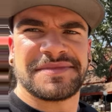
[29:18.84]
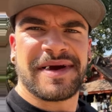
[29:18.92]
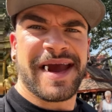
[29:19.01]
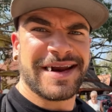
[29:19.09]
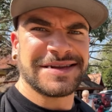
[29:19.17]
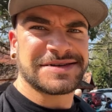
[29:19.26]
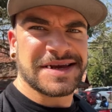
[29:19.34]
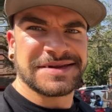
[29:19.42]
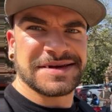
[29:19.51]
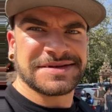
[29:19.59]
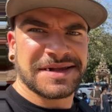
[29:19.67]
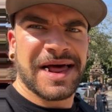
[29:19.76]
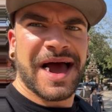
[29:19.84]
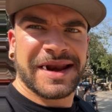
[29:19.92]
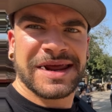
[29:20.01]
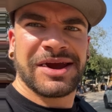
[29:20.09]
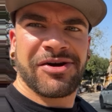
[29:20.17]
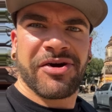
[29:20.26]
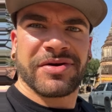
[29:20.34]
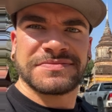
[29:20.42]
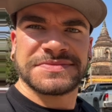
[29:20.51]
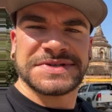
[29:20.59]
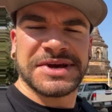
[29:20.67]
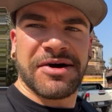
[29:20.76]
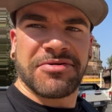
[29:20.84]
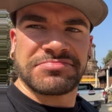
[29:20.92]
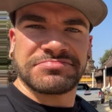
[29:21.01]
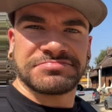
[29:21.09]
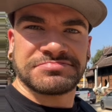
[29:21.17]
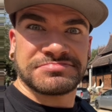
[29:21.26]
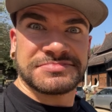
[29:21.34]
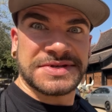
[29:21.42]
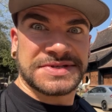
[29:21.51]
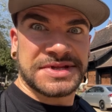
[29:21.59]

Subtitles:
and there's a lot here. So let's